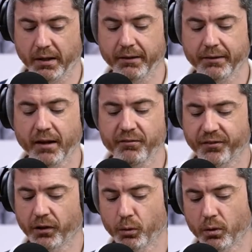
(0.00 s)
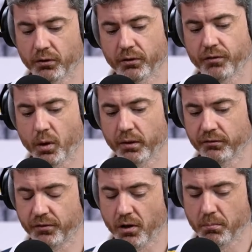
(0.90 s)
it's that follow-on of going
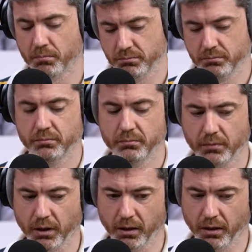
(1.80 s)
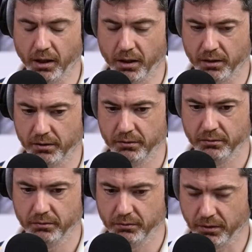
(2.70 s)
from a
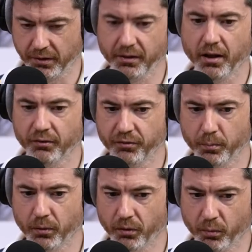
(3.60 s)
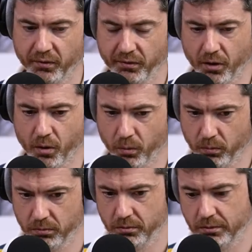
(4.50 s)
style of football that was
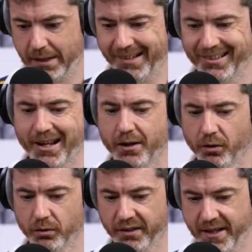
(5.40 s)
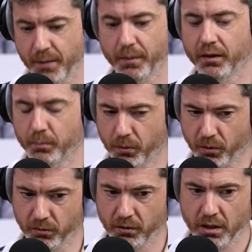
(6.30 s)
so intent on keeping the
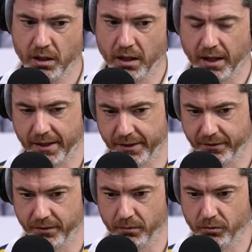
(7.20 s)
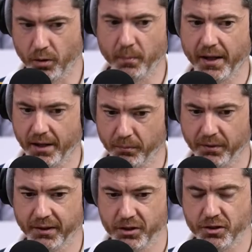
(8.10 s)
ball and dominating
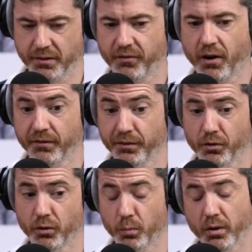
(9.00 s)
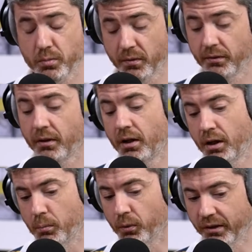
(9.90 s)
possession as far as you could, which was
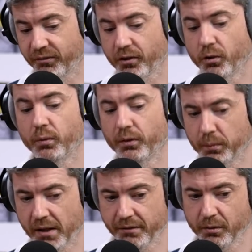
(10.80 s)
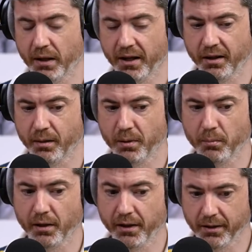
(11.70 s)
more difficult with the players that we had in the
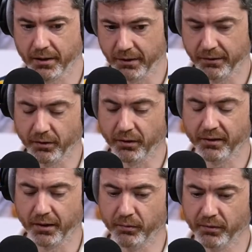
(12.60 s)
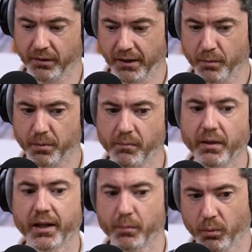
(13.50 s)
Premier League against the other teams in the
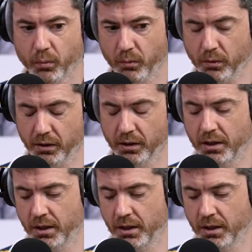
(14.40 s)
Premier League, but we were